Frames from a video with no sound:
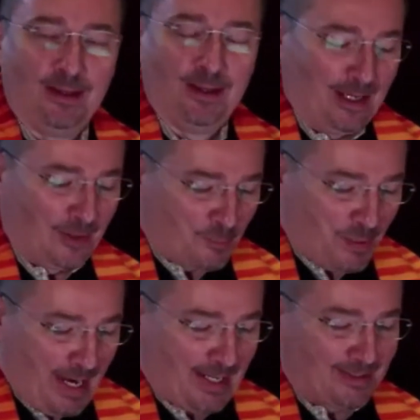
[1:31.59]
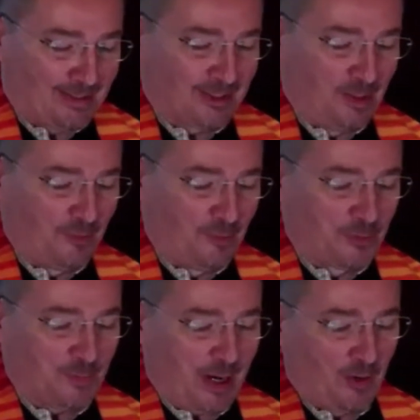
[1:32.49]
In the past, some of the most
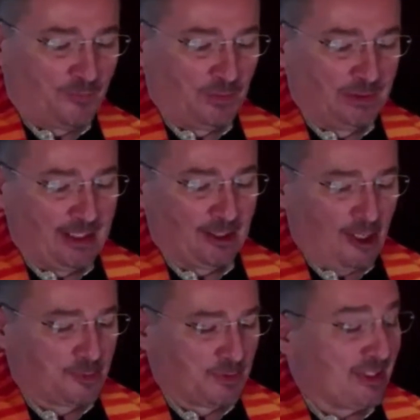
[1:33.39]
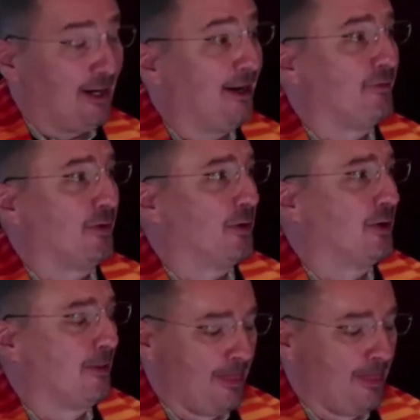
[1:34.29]
powerful land acknowledgements I have heard